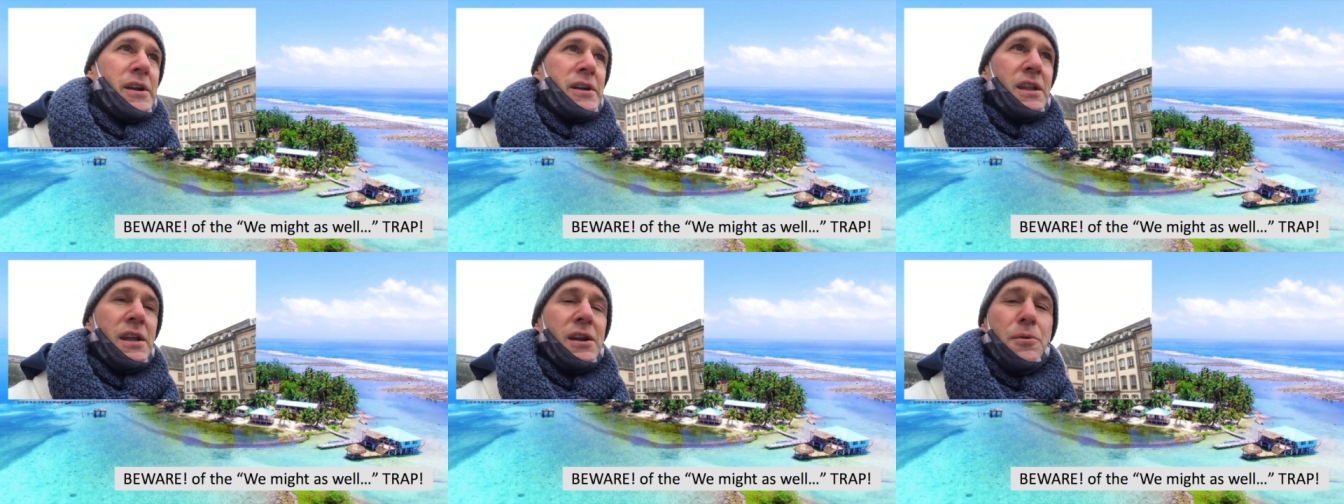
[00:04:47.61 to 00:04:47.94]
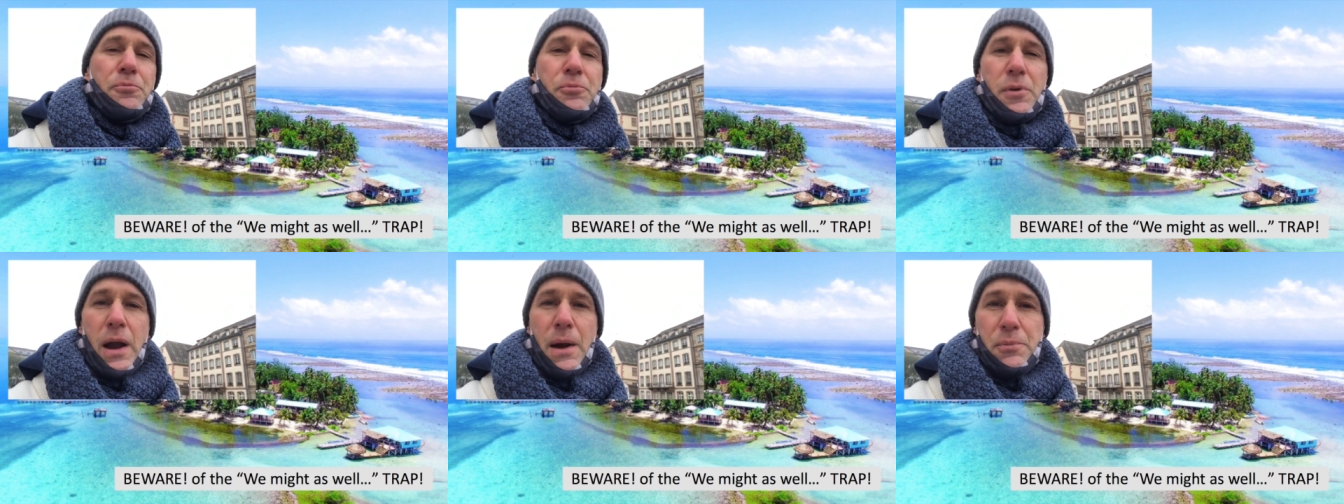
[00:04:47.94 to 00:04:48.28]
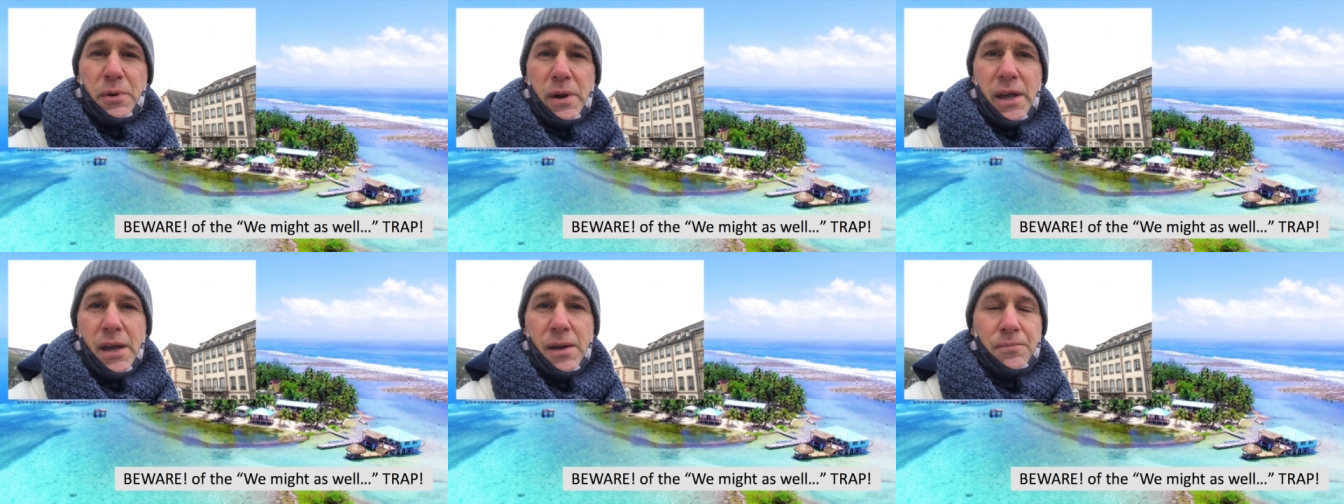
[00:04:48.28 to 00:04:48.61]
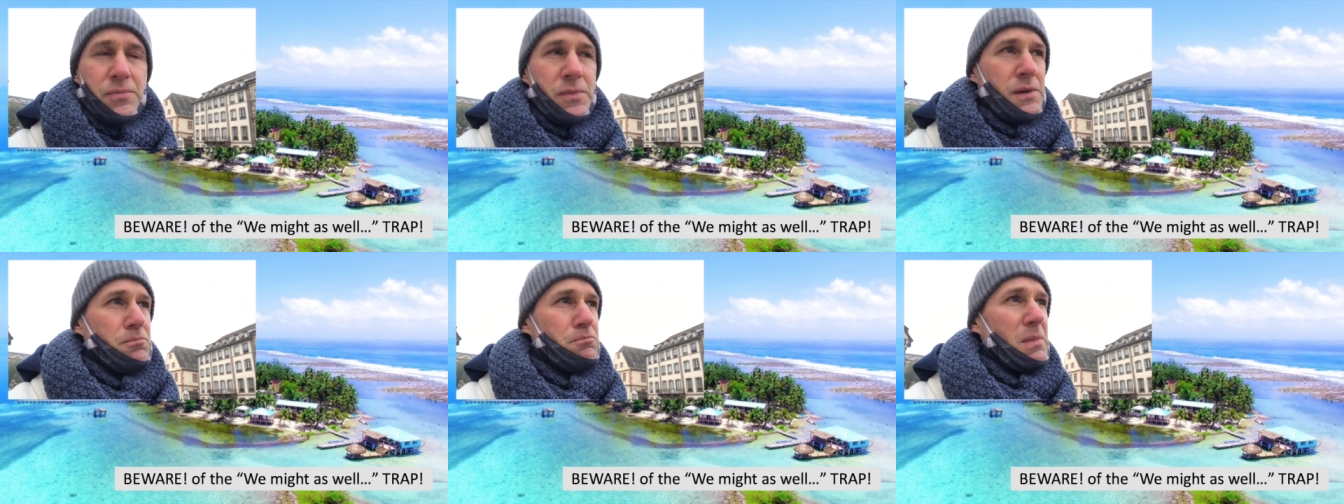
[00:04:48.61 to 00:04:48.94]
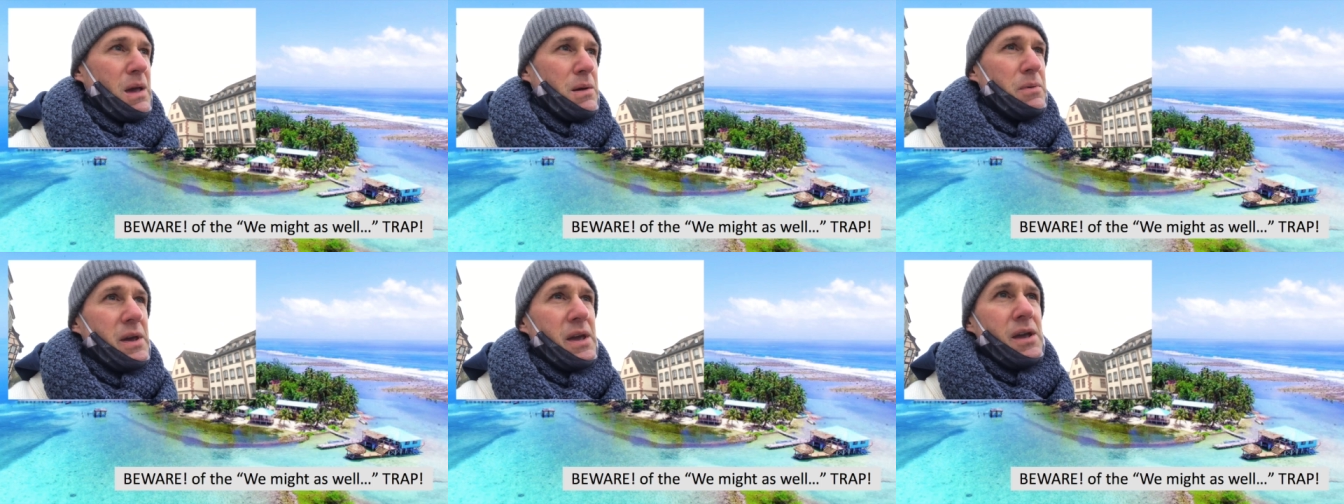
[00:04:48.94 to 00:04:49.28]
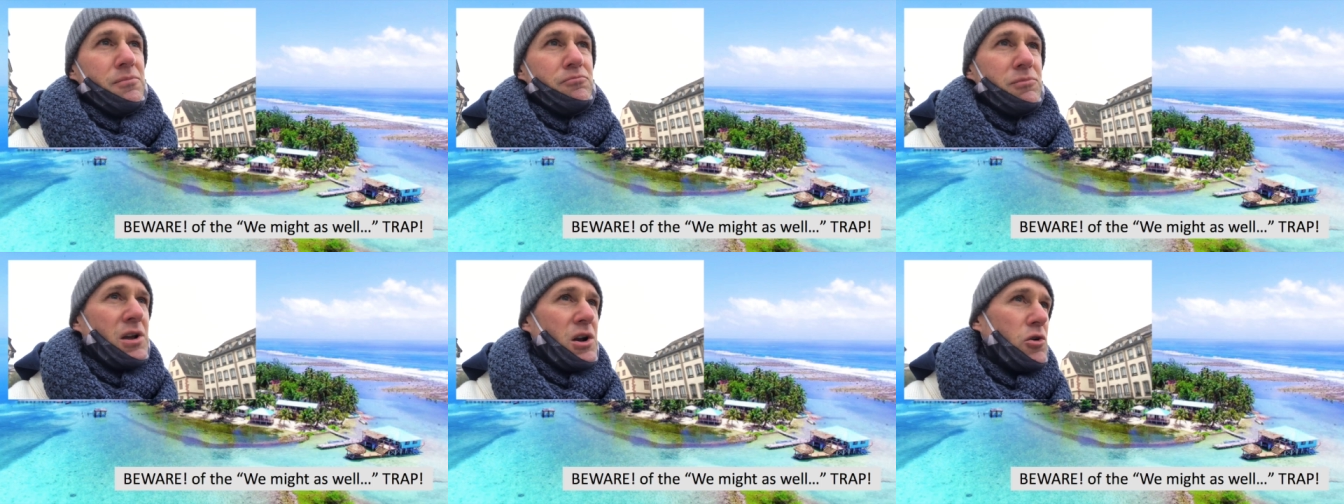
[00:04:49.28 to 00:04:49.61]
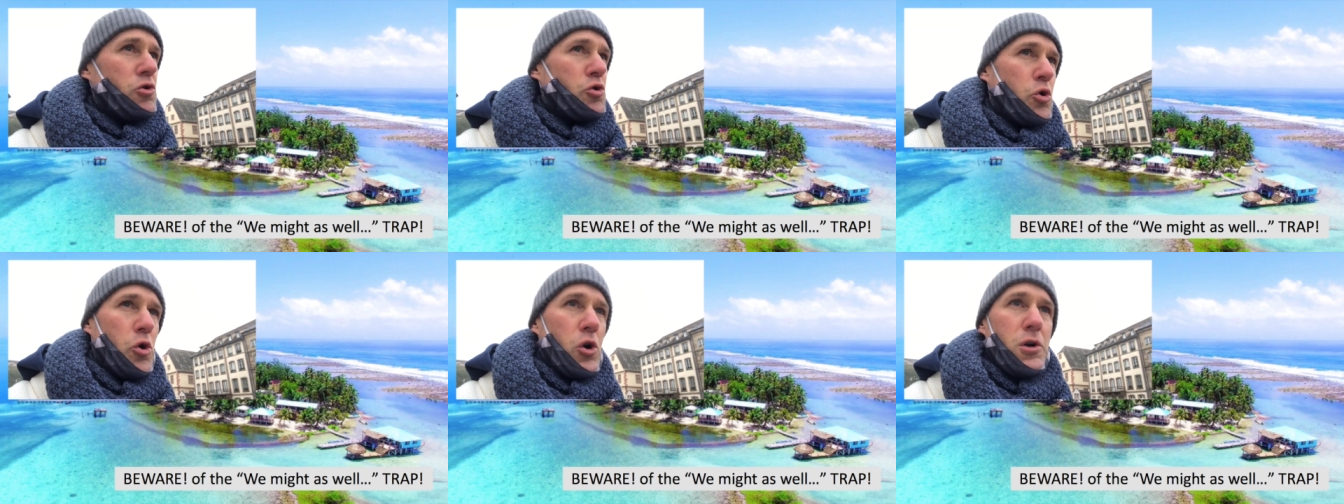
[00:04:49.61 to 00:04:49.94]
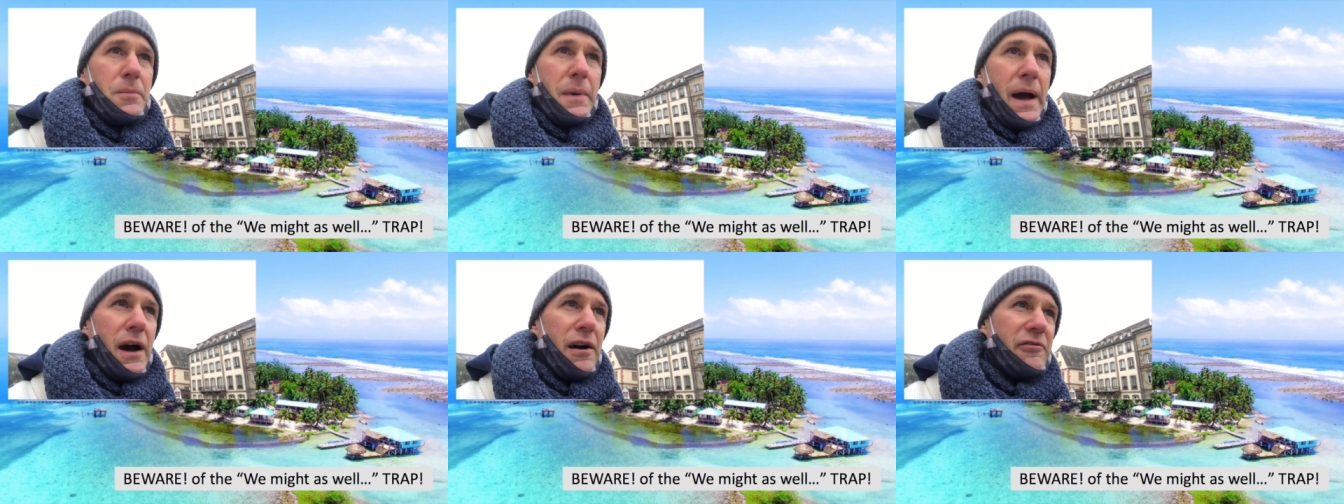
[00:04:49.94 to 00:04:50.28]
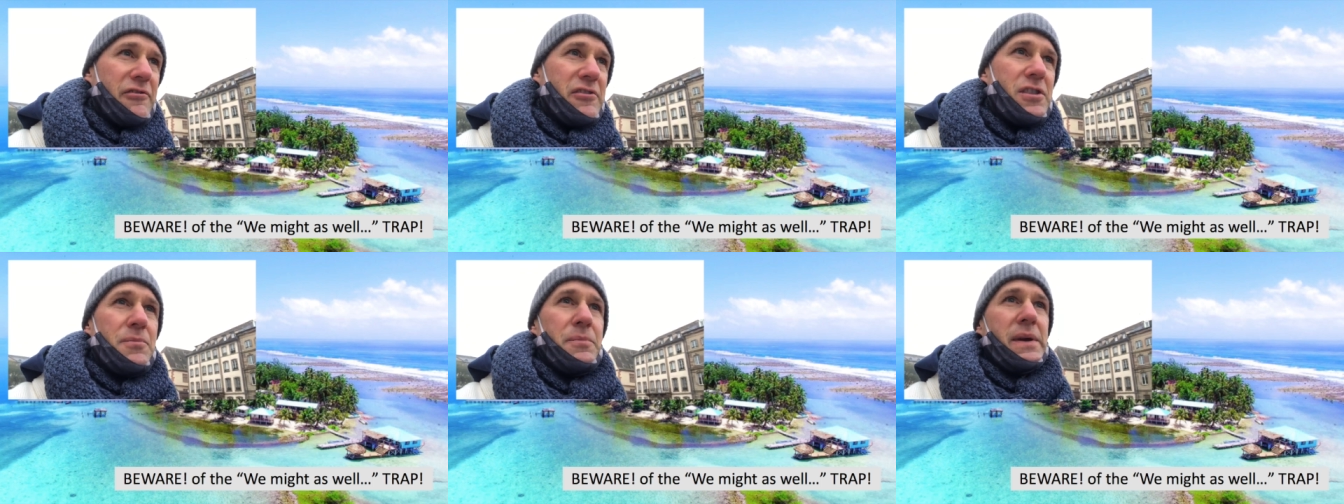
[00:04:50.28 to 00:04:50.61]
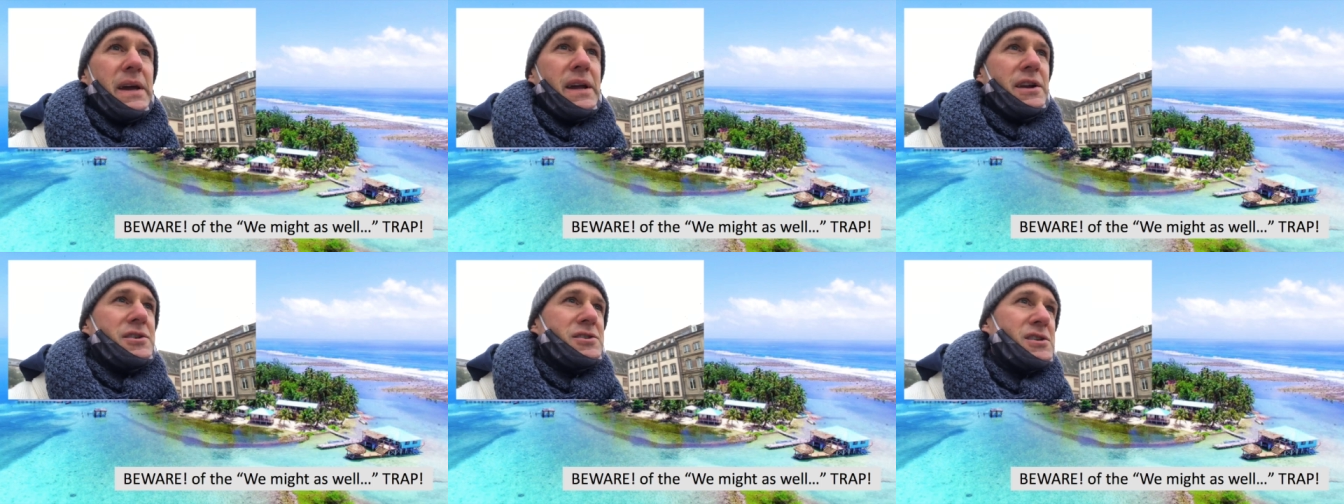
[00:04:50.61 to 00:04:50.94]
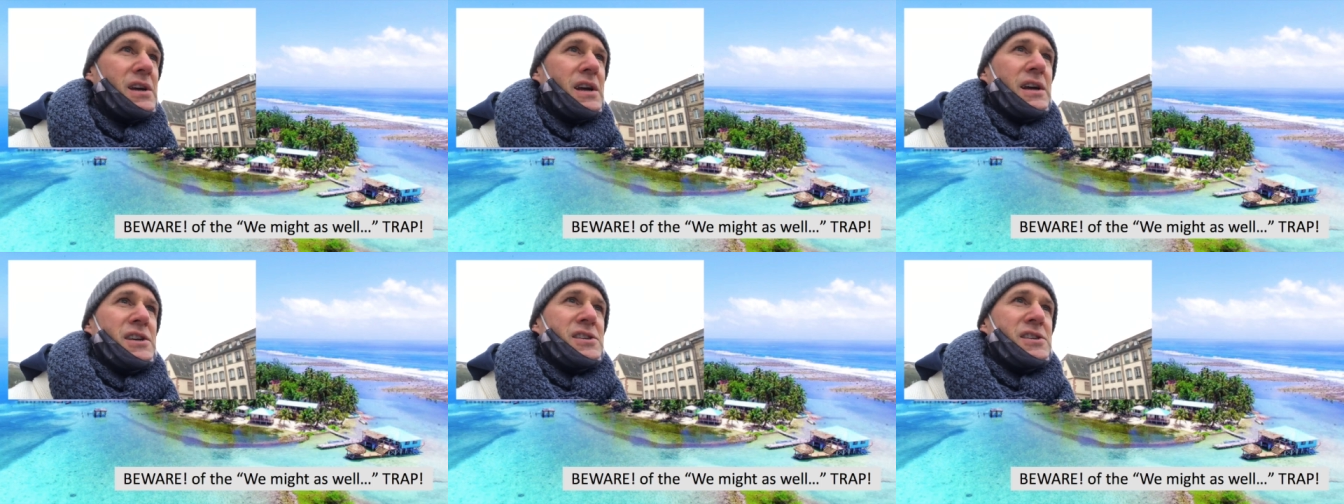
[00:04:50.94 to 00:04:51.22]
Little property. Maybe, you know, quarter mile from the beach,